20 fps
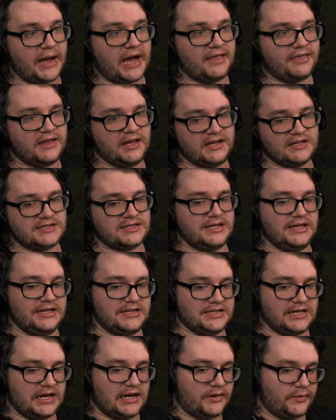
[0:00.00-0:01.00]
I think it's the
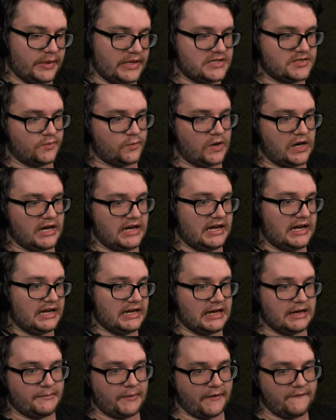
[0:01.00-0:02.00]
entire reason why I
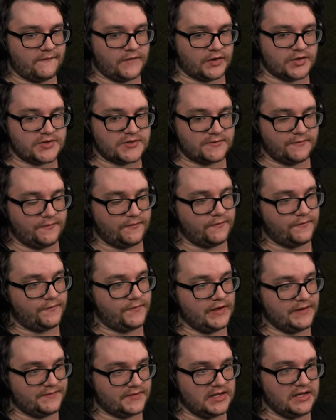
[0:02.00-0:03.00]
got my first
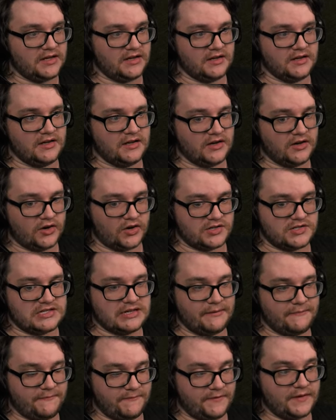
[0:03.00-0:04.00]
50 or
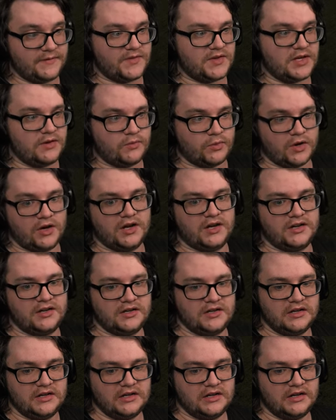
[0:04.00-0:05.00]
sub 50 run
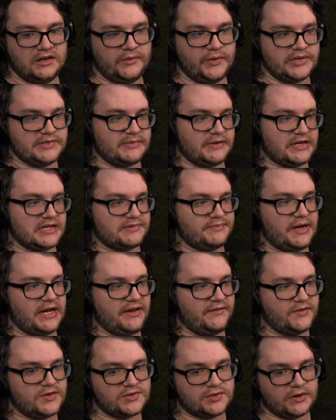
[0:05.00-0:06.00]
was because my
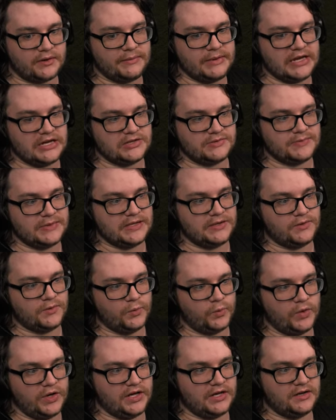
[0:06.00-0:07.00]
inventory
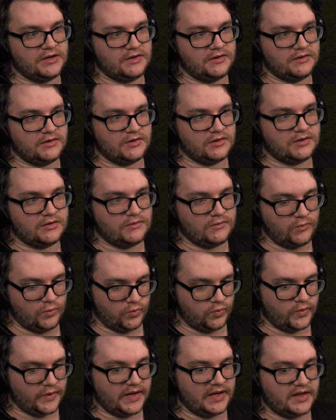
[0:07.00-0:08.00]
management went
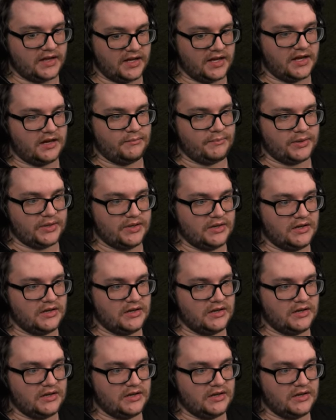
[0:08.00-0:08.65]
really up.